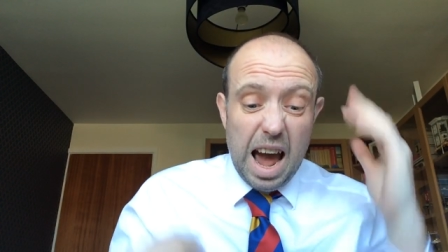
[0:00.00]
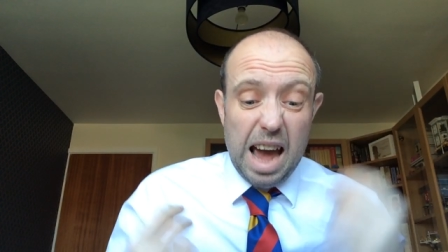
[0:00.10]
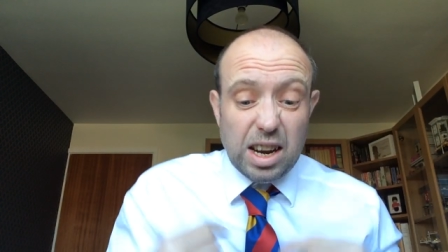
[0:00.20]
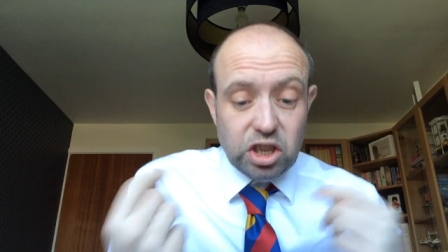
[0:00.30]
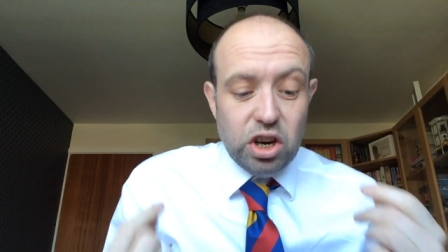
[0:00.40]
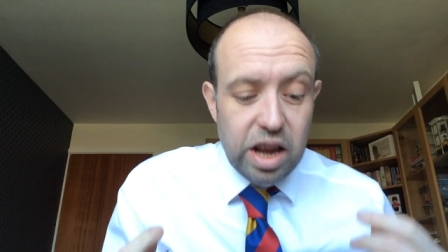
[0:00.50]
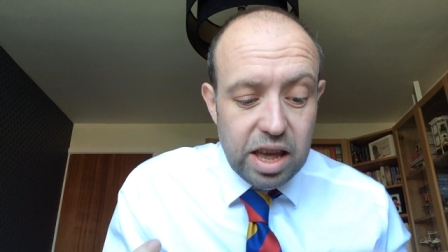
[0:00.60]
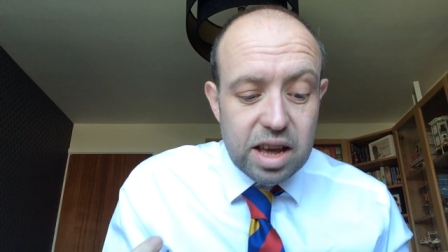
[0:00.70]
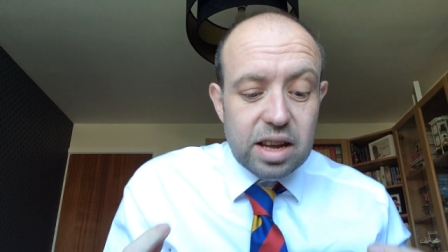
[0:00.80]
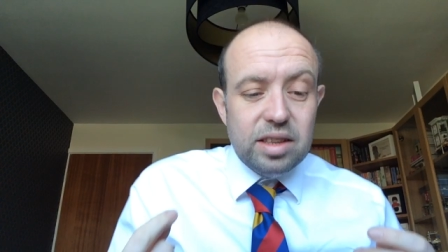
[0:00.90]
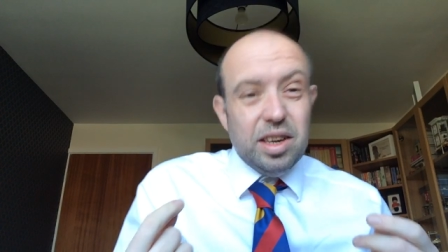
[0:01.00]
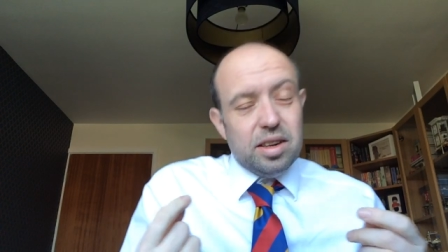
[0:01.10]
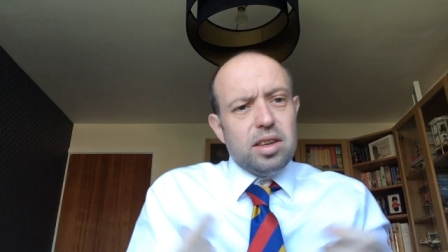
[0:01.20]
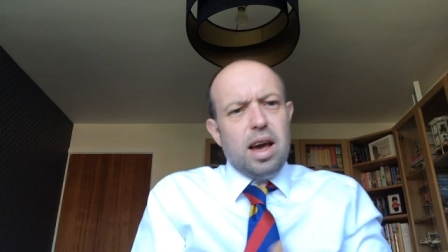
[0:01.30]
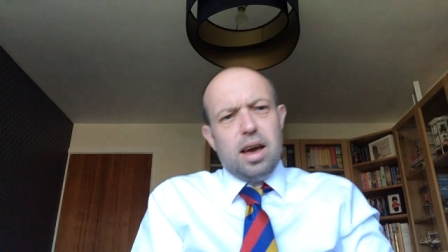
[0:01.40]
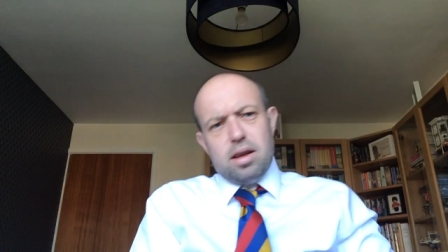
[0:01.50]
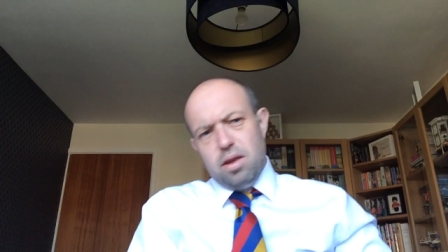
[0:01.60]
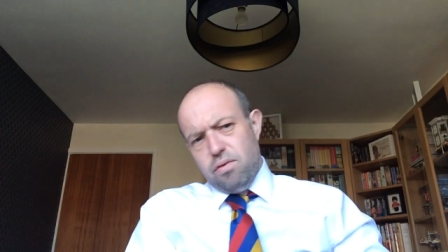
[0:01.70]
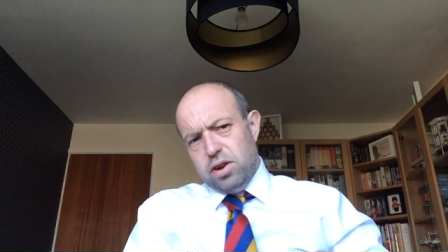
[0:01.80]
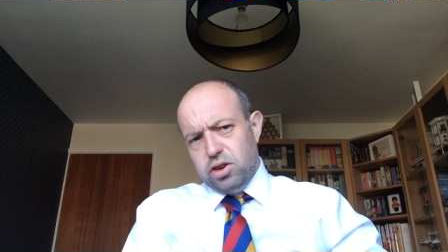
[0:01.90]
actually did attack.
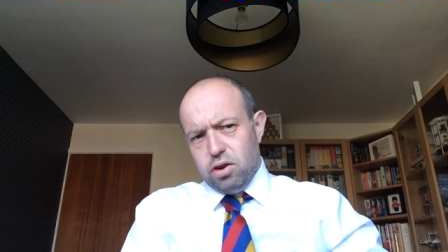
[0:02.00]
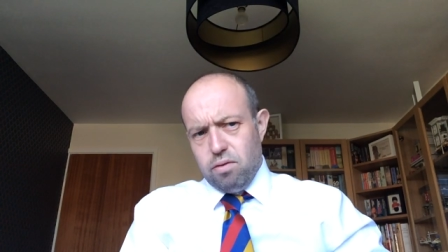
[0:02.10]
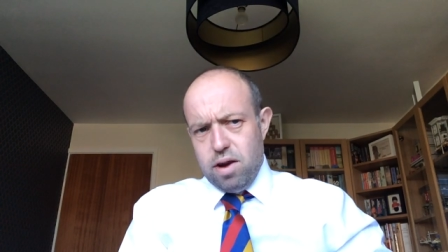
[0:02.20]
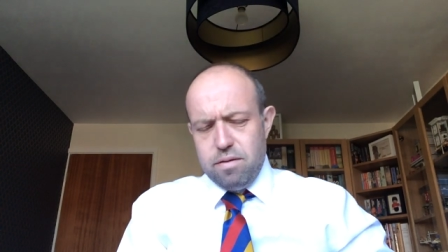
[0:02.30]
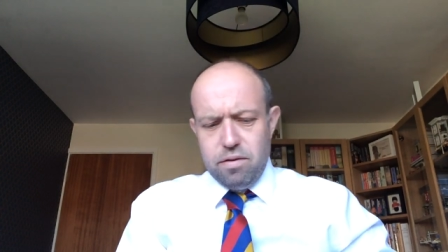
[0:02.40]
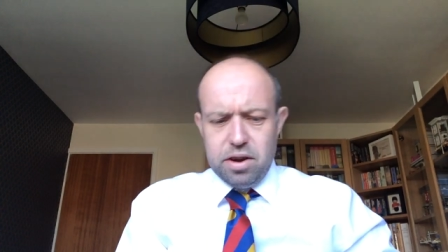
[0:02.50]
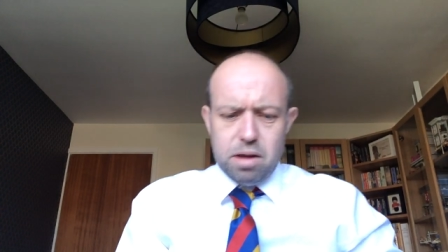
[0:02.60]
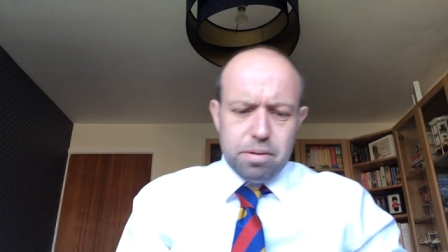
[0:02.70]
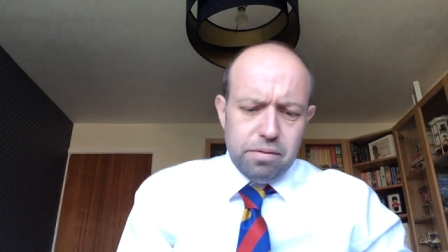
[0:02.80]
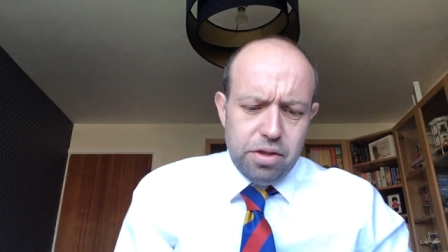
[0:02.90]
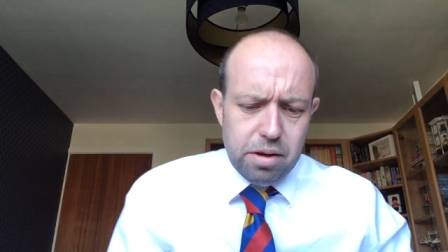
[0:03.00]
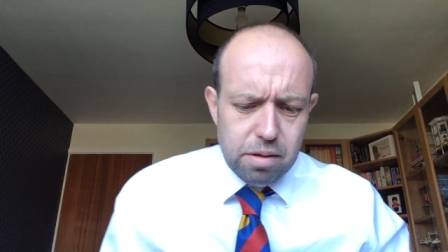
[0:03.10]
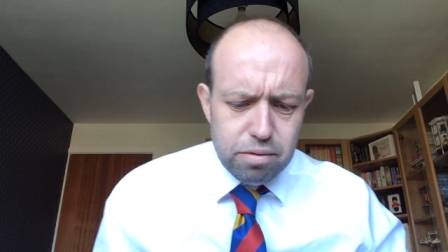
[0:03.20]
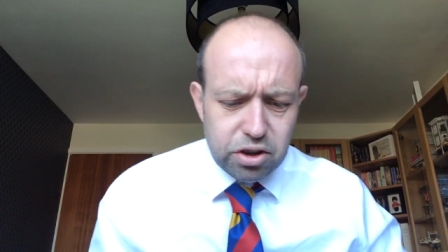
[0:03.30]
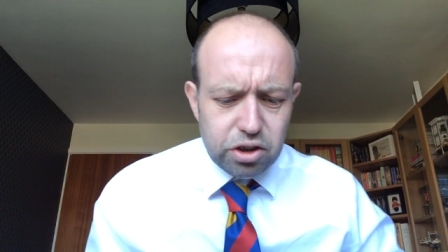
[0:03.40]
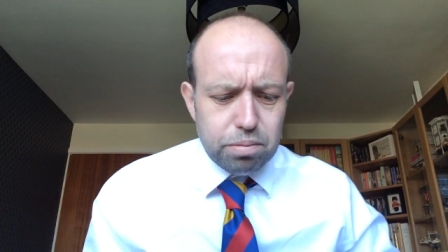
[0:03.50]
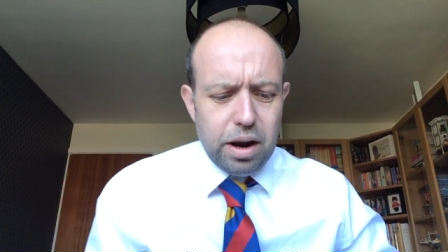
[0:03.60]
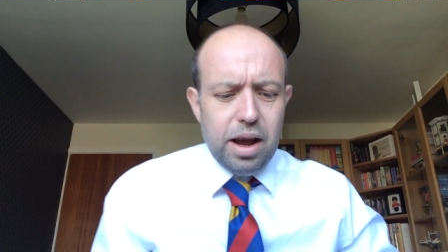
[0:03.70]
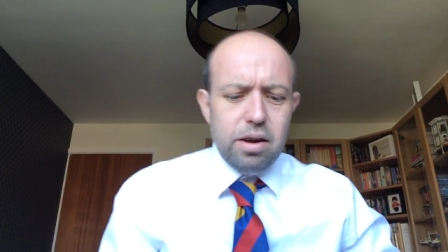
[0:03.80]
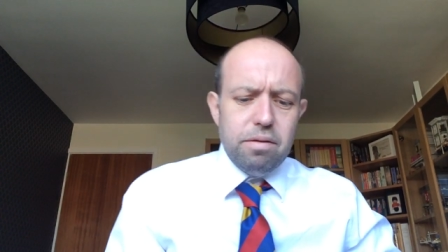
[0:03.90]
The French had got rather fed up of the British
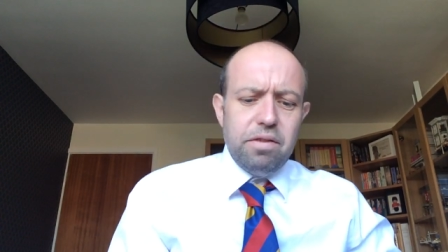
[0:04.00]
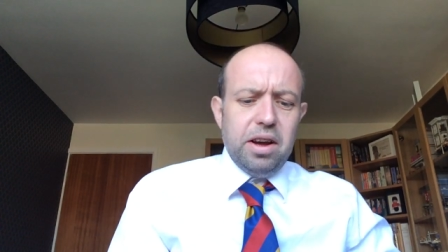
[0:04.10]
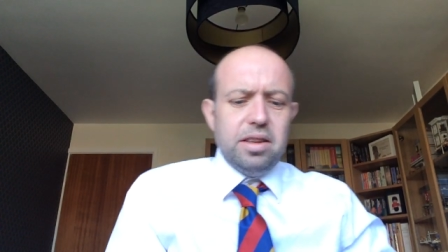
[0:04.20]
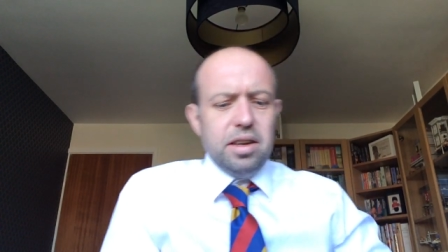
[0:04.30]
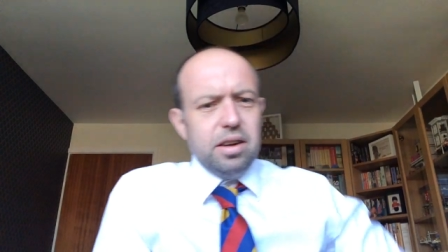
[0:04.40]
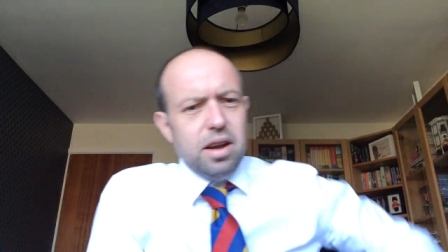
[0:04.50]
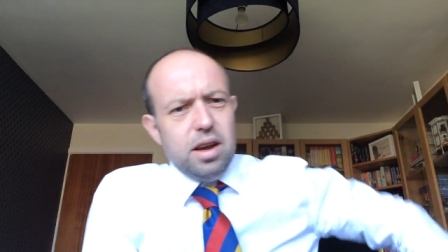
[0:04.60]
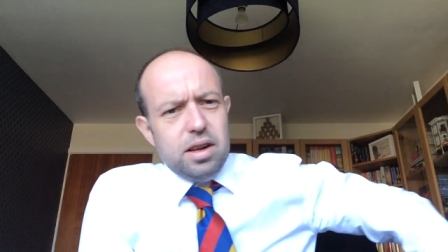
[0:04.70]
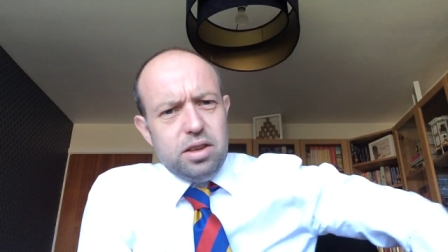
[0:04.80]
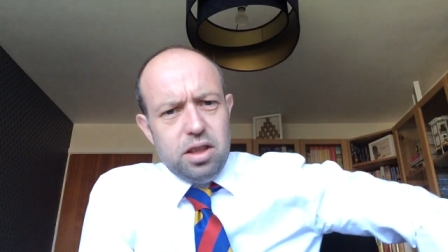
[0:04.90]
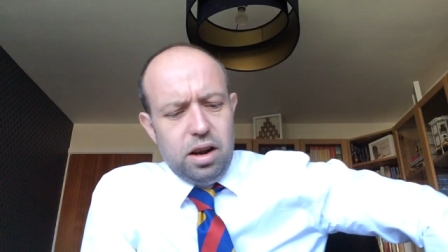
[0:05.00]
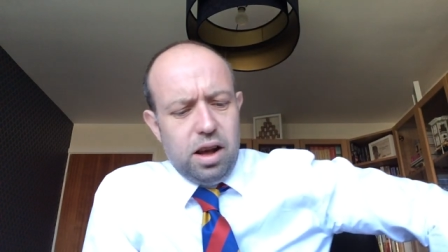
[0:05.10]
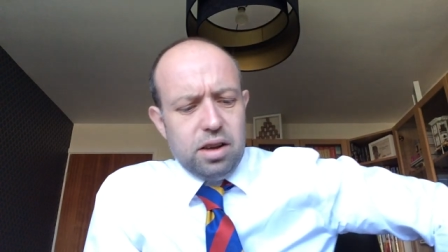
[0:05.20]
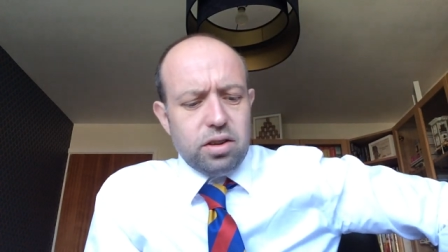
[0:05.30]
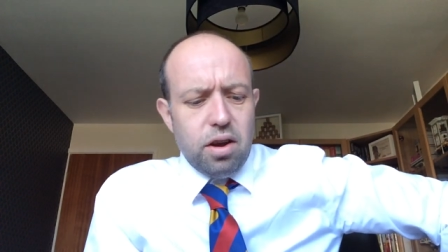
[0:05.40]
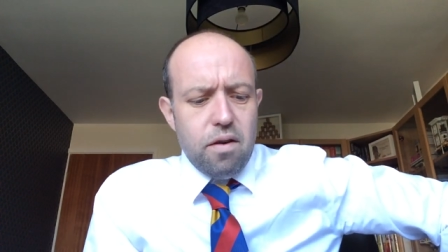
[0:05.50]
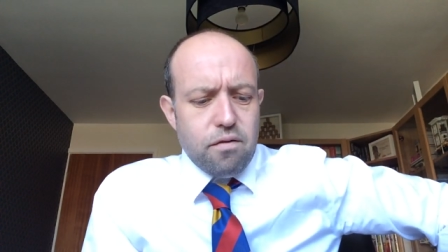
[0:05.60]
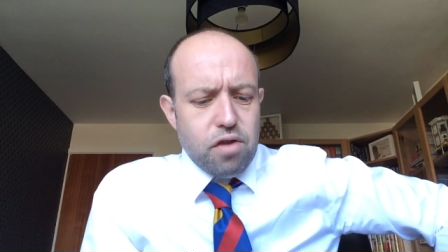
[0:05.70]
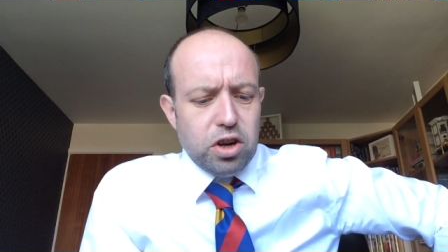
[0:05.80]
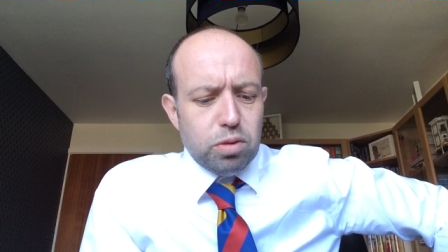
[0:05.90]
plan of fighting to the last
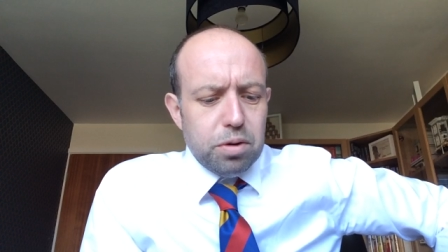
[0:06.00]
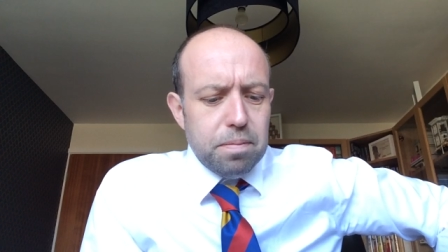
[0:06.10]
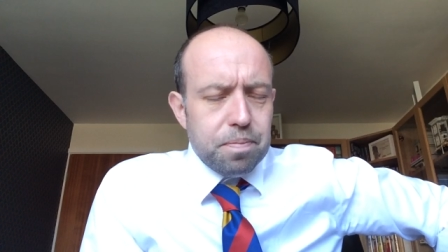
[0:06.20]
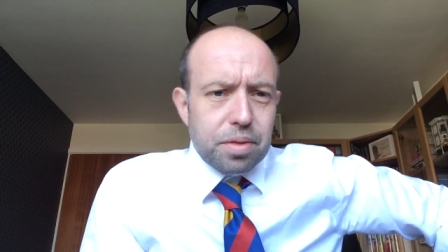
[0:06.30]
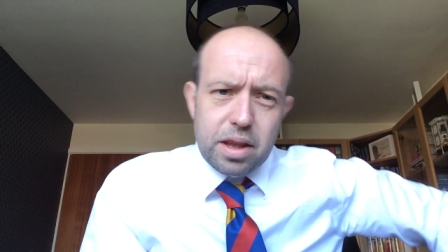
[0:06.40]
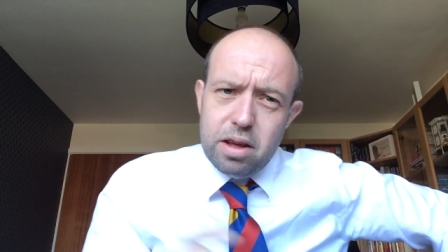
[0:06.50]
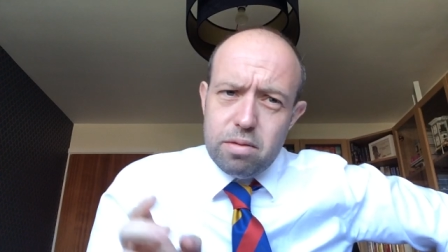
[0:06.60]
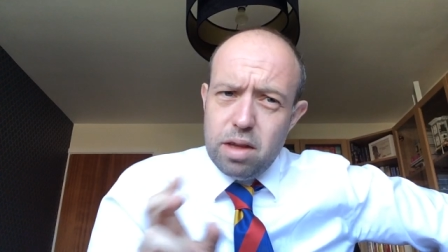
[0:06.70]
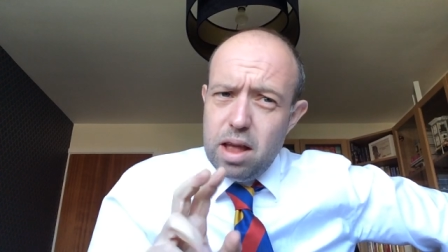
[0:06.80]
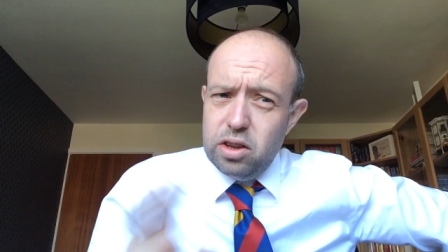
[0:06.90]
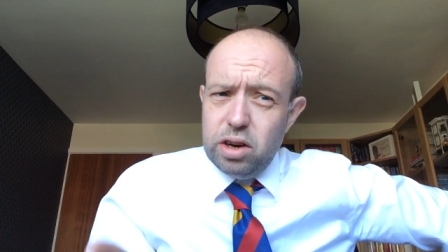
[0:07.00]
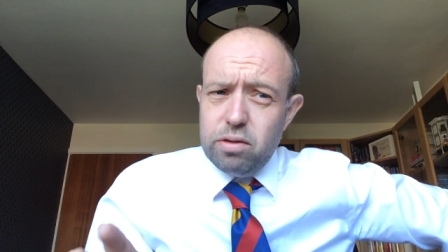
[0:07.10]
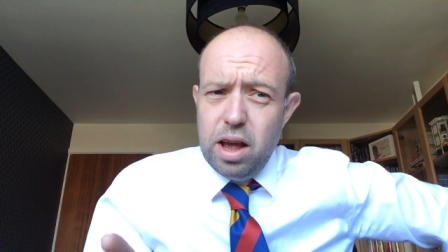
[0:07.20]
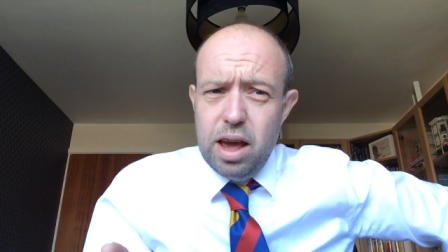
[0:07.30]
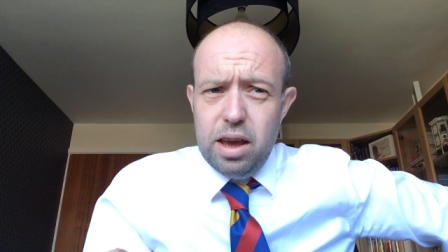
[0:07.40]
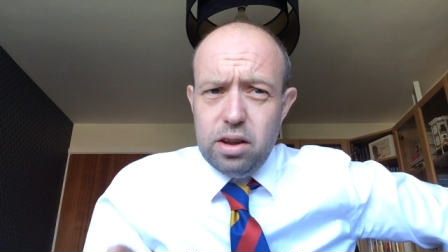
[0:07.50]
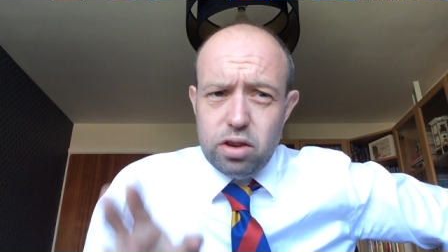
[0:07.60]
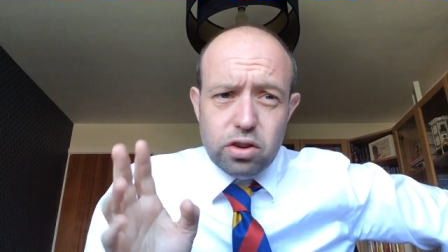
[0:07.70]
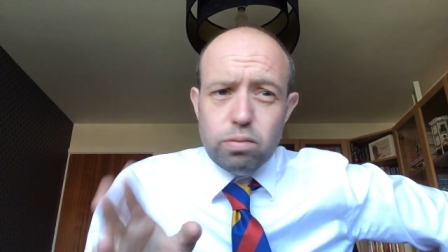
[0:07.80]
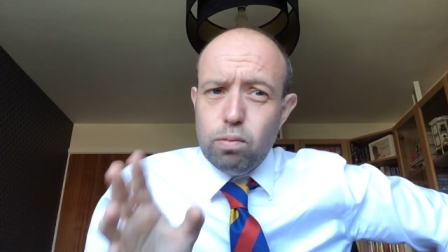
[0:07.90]
Frenchman. Now, General Haig
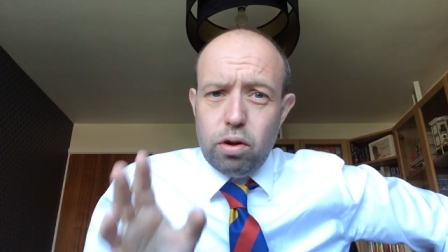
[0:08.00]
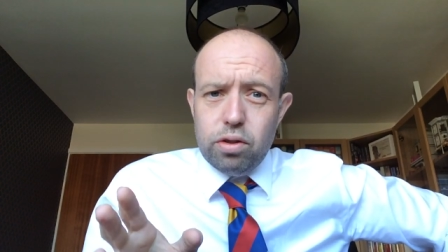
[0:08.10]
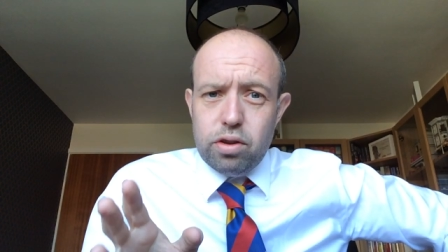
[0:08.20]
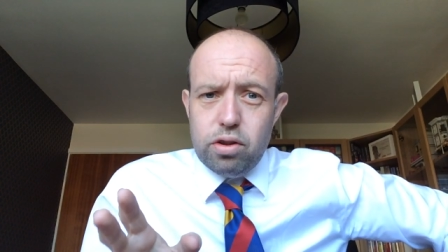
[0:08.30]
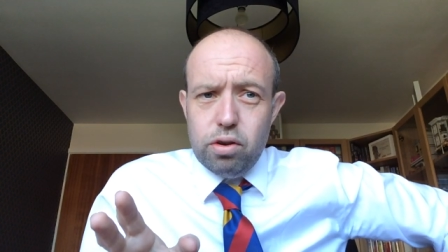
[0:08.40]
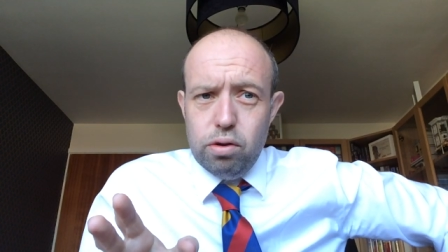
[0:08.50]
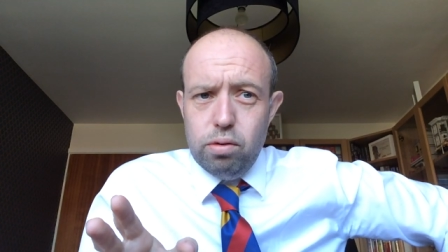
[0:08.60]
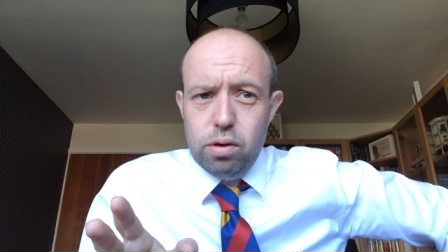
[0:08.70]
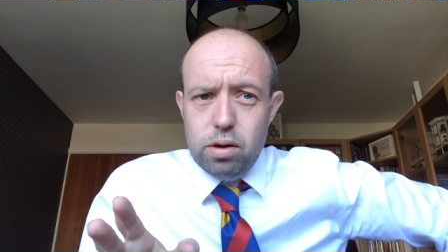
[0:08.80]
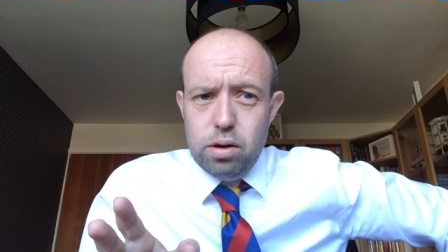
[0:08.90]
doesn't want to